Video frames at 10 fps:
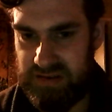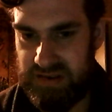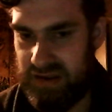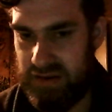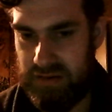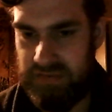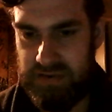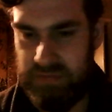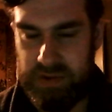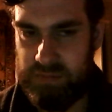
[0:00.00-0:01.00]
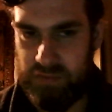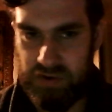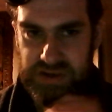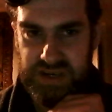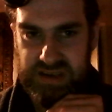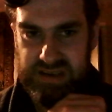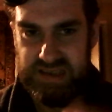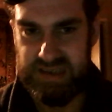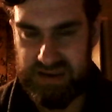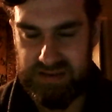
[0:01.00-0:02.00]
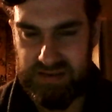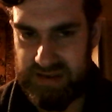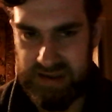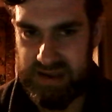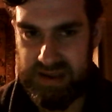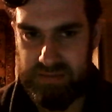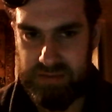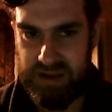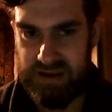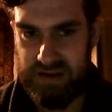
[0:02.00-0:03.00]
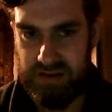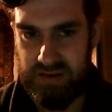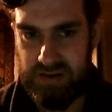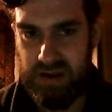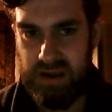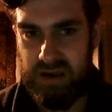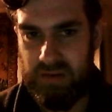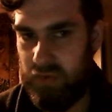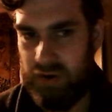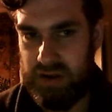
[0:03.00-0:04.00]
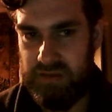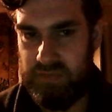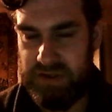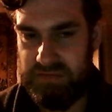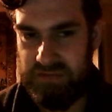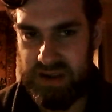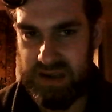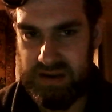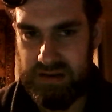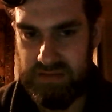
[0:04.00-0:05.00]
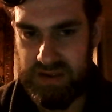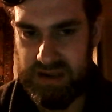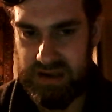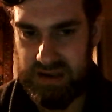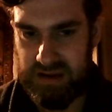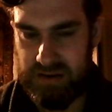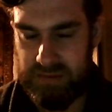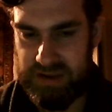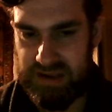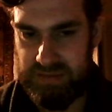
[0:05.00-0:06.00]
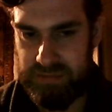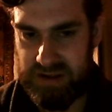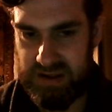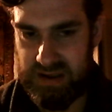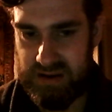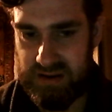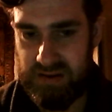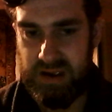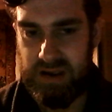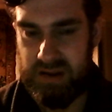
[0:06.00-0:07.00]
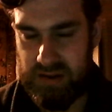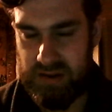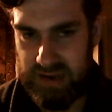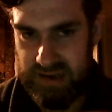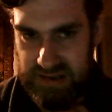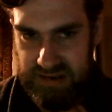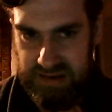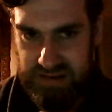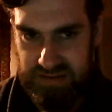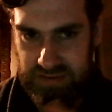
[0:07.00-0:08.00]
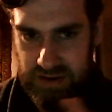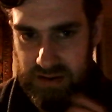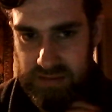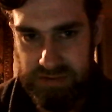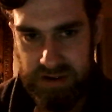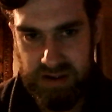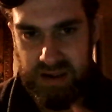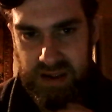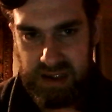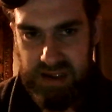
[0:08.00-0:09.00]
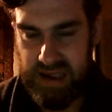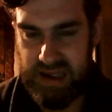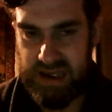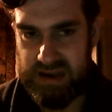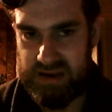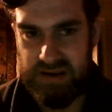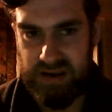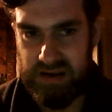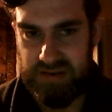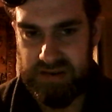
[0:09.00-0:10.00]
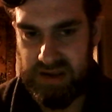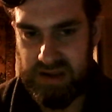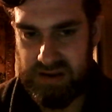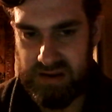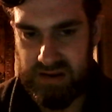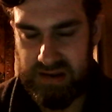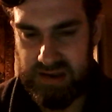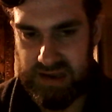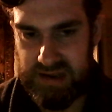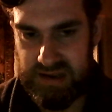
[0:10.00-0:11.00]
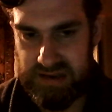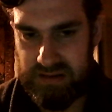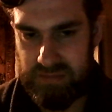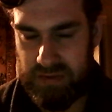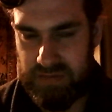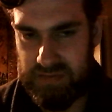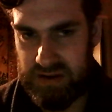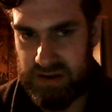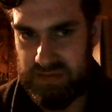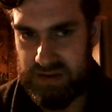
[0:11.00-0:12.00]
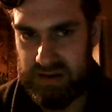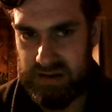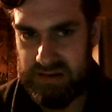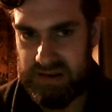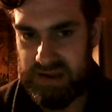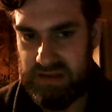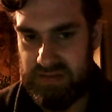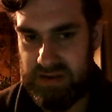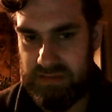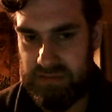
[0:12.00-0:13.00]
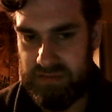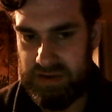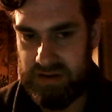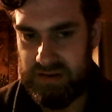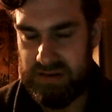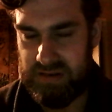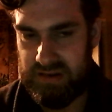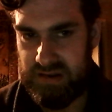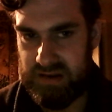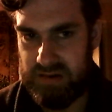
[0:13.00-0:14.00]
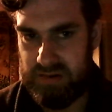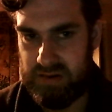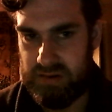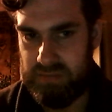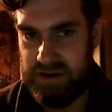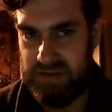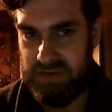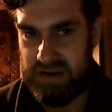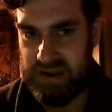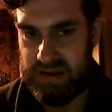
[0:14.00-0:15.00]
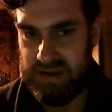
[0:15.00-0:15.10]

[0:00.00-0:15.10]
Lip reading: So if you've been watching this series, then let me know what you've been thinking of it in the comments below. Like and subscribe, and I'll see you guys again soon with another TV review. So goodbye for now.